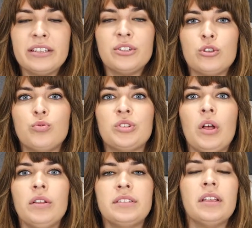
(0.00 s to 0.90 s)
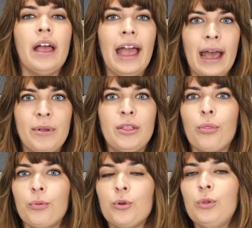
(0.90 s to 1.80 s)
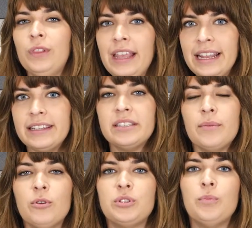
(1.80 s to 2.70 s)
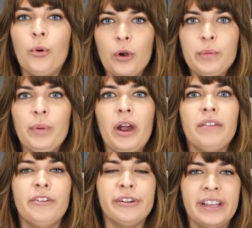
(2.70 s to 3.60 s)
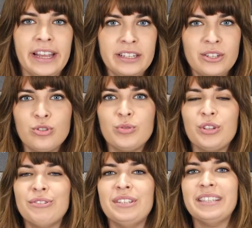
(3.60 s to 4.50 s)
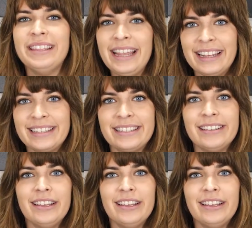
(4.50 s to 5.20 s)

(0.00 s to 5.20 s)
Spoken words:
search results happen through links. The most important part of your organic search results is links.